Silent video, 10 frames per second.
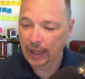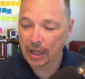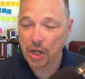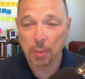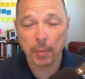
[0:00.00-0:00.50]

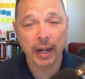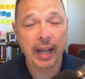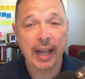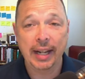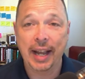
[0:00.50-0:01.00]
And
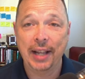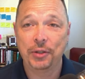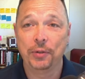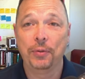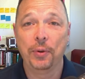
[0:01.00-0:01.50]
nobody had an
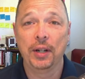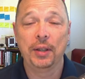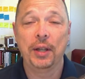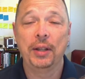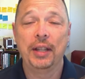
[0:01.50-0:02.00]
answer for it,
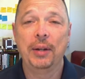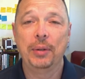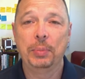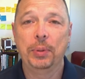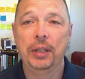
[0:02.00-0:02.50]
and I thought
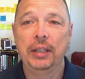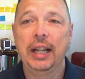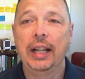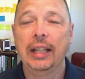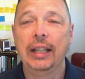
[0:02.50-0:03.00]
that was pretty
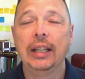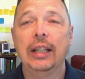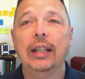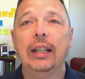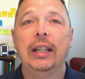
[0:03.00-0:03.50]
telling
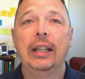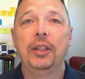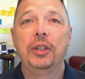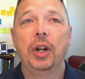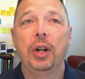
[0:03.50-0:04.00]

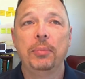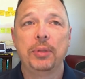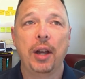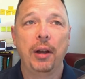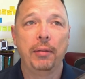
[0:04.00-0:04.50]
in
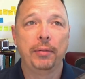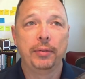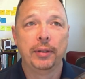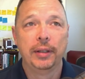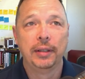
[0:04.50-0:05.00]
terms
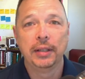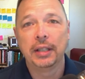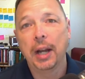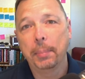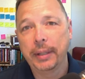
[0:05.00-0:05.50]
of the
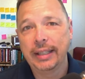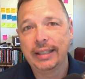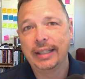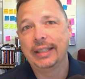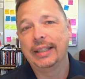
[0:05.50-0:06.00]

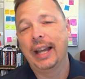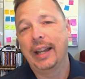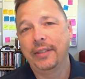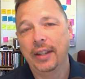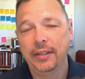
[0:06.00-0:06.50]
company's
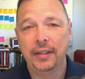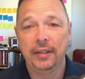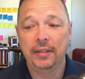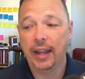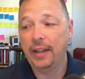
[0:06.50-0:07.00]
success, his
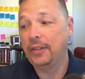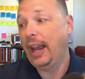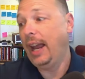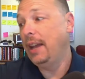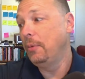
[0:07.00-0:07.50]
success,
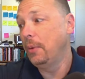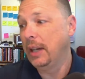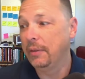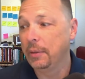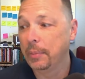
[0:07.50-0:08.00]
and
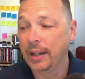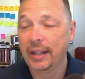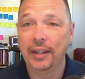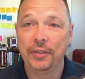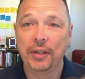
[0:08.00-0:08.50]
what
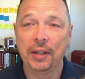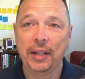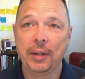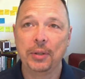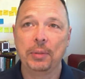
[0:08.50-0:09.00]
everybody else
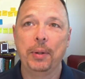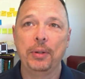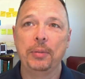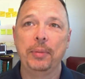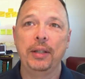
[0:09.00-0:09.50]
thought they were
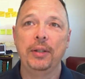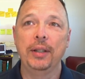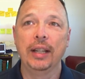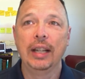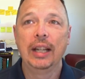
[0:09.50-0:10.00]
supposed to be
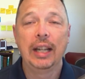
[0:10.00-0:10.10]
doing.